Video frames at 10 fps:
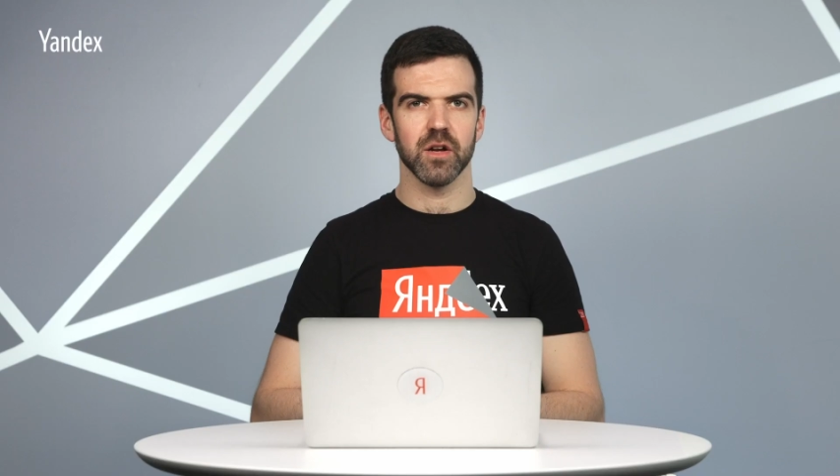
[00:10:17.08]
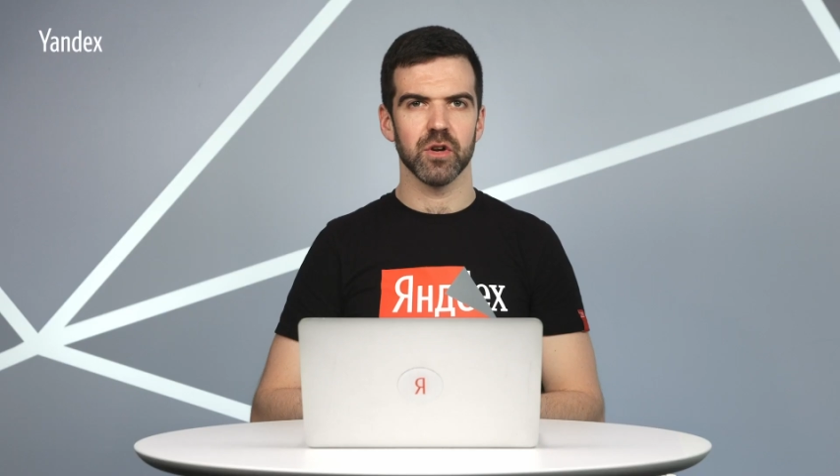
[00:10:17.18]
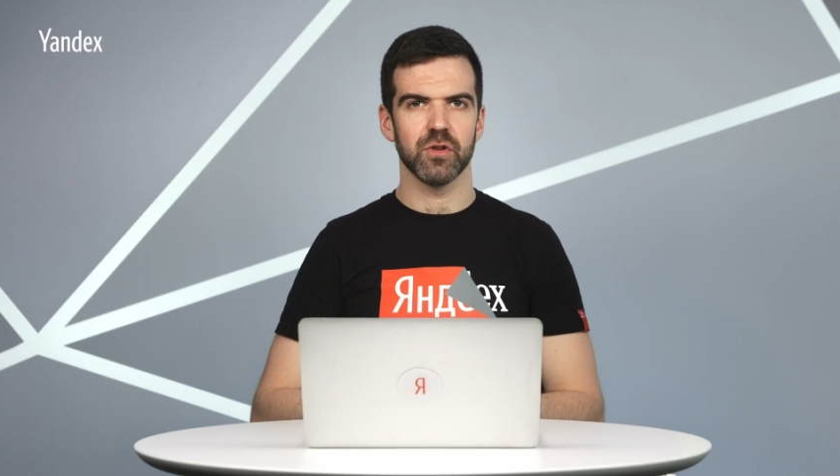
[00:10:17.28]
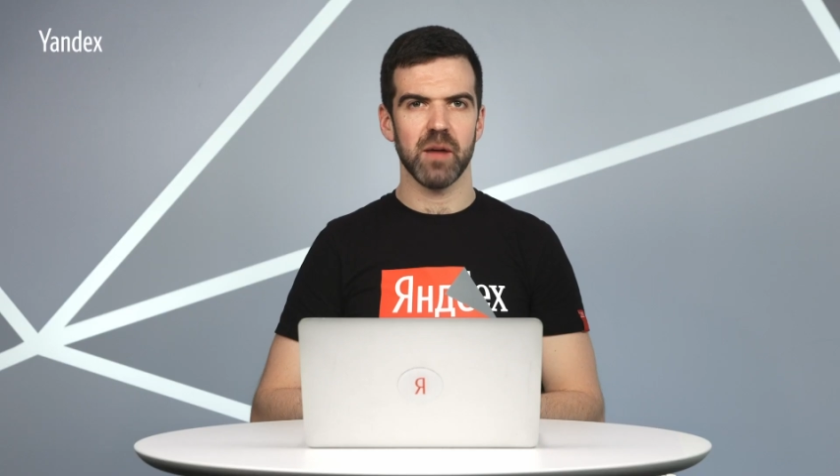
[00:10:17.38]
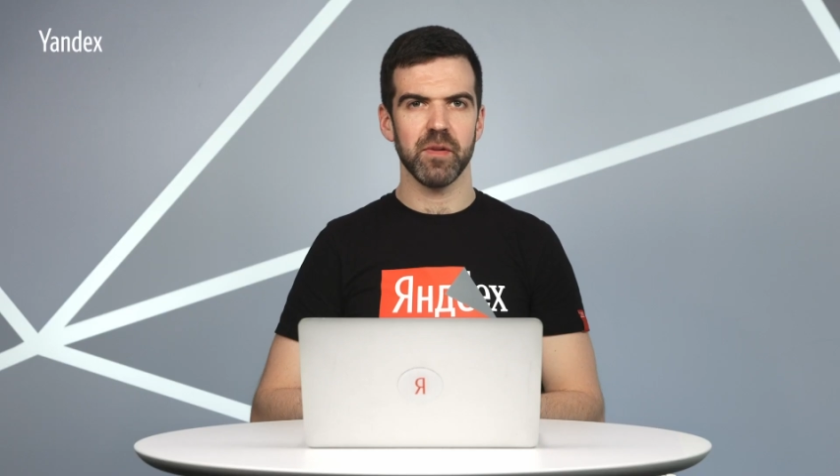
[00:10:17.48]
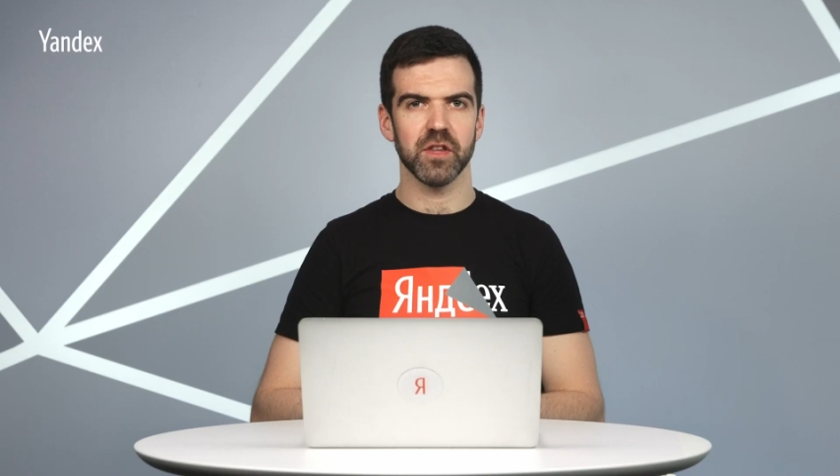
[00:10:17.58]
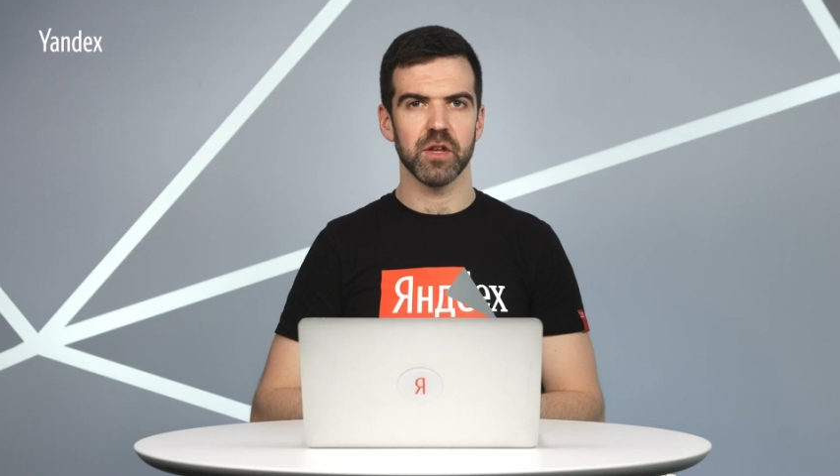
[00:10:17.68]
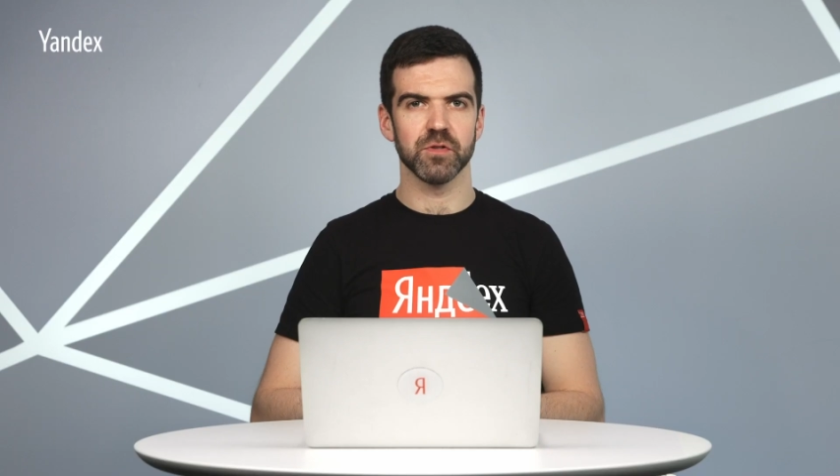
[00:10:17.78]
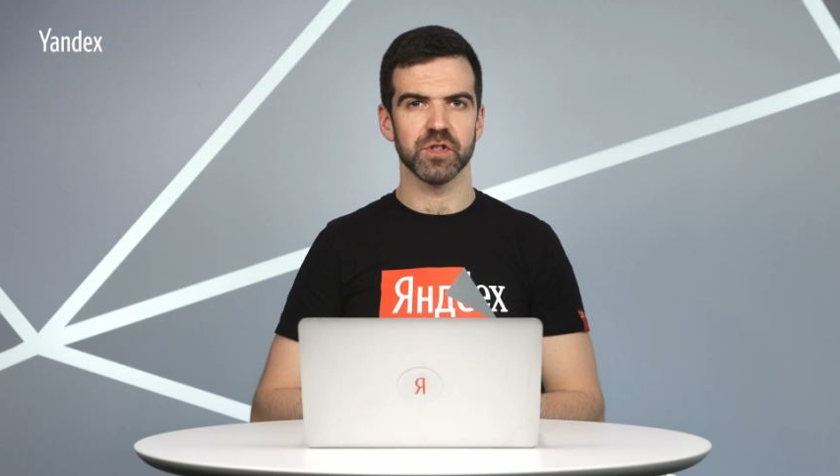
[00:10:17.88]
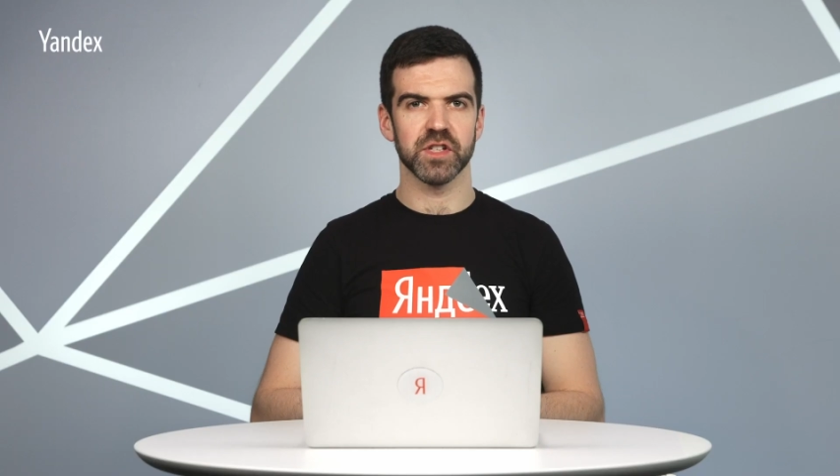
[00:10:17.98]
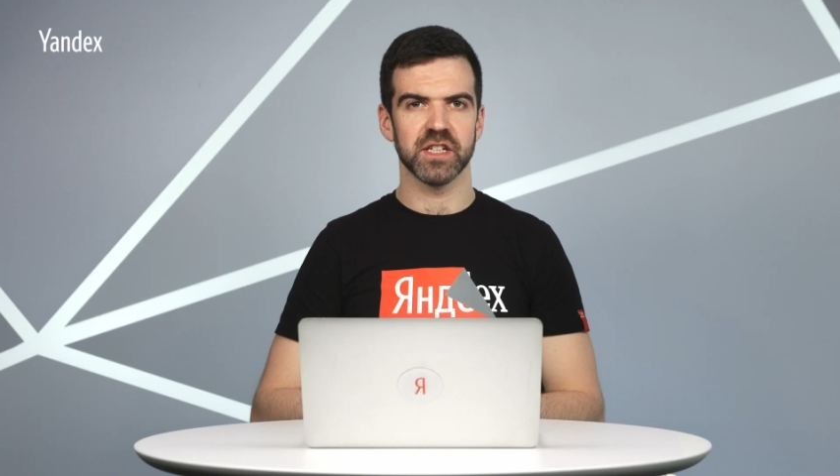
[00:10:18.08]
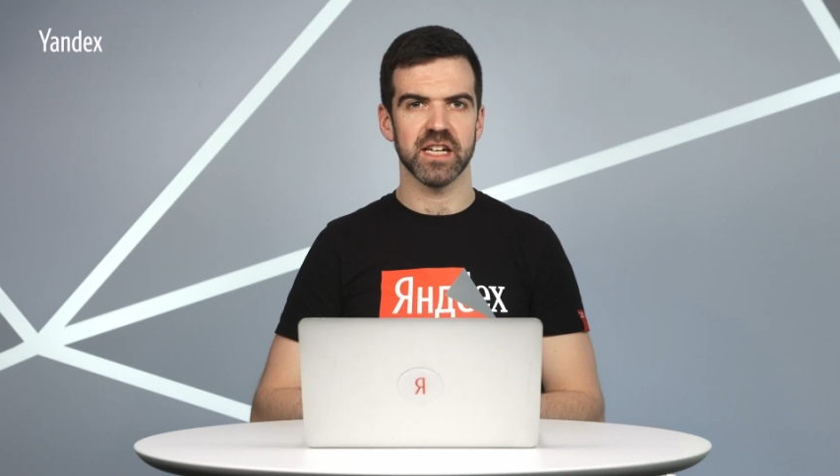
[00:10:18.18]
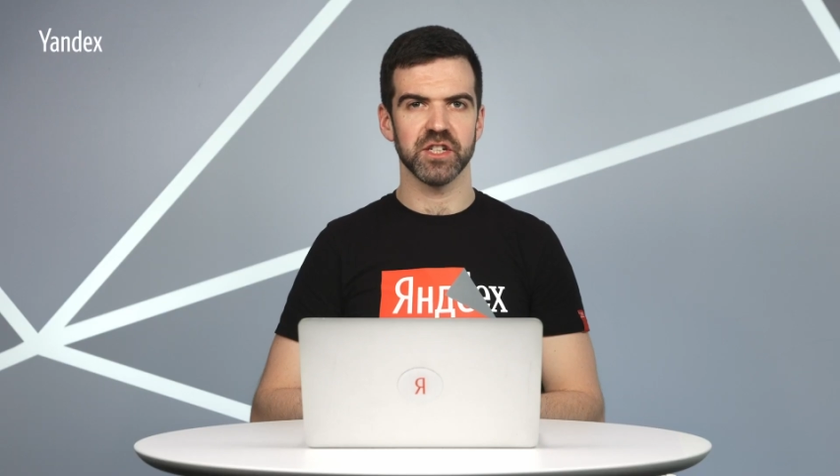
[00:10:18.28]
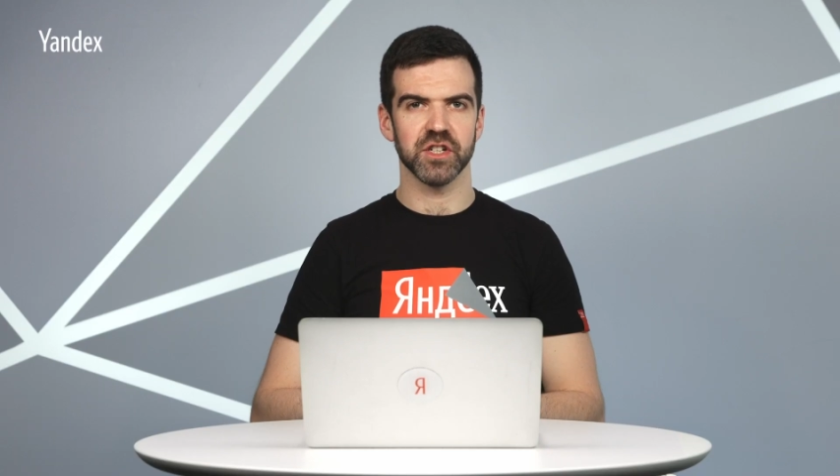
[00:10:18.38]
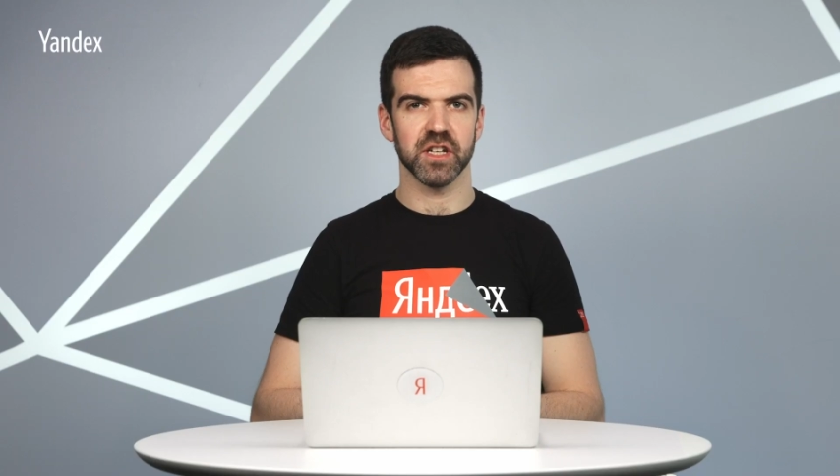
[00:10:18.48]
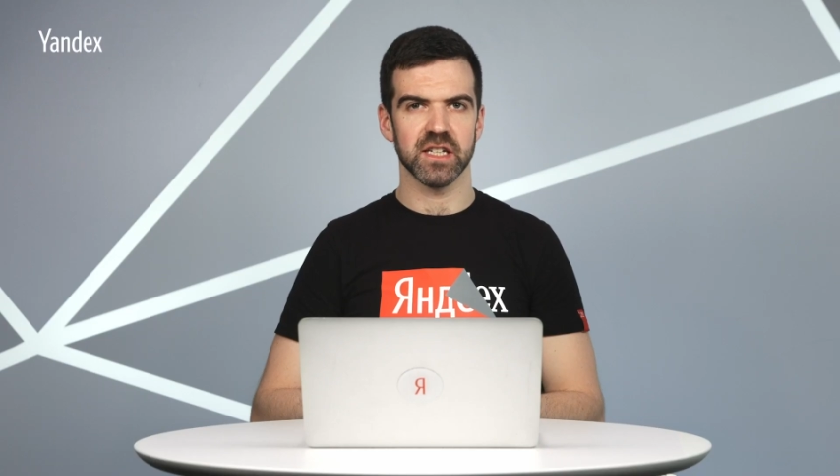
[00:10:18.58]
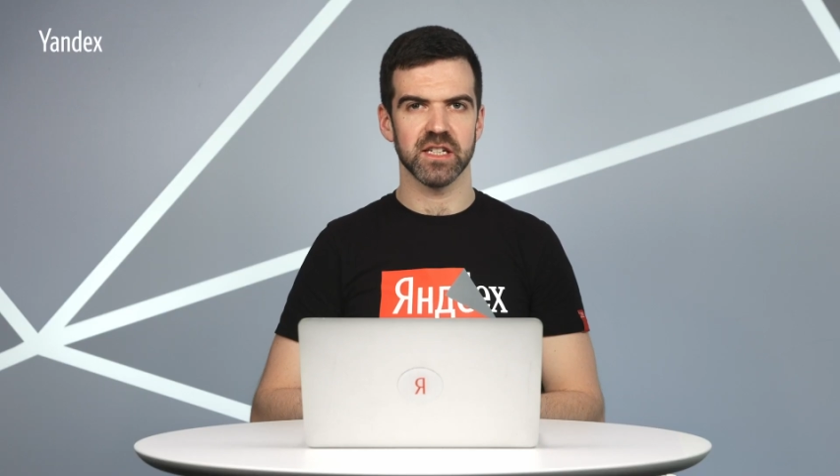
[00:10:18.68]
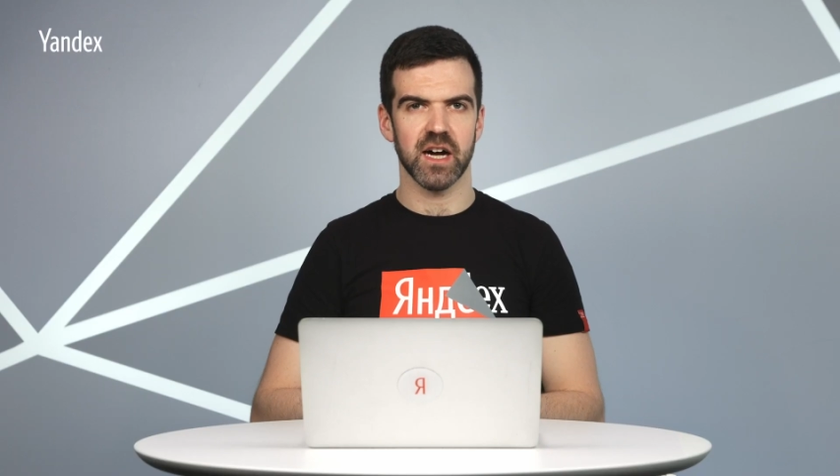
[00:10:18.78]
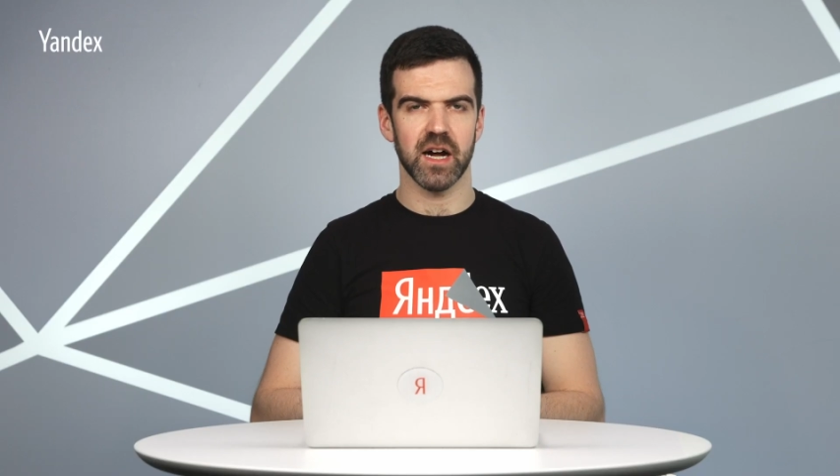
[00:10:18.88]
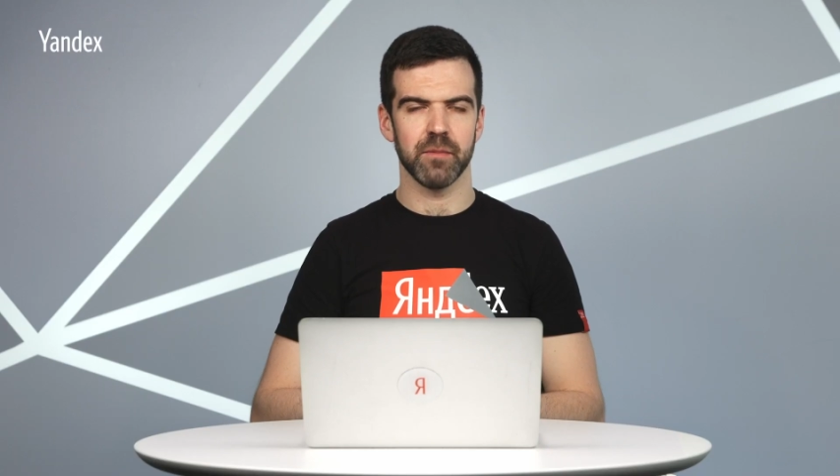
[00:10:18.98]
Grabbing the user's attention in
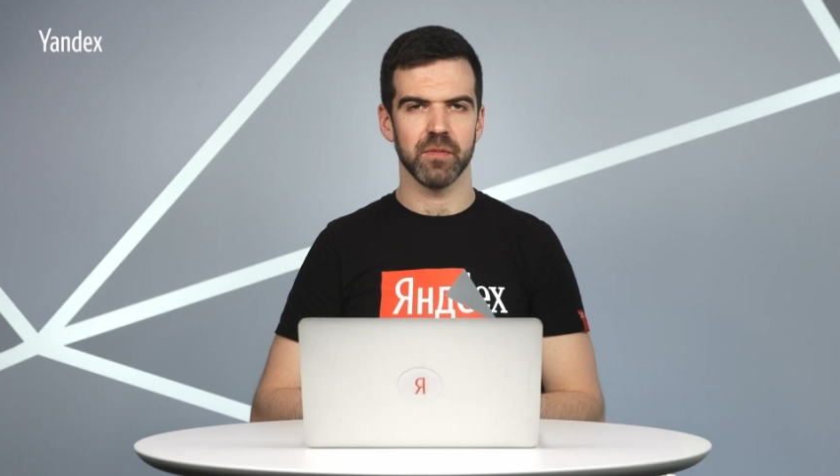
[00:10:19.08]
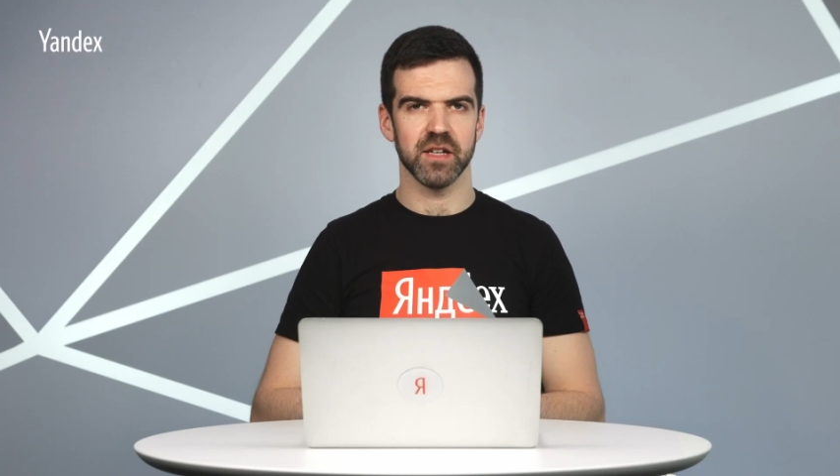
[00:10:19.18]
time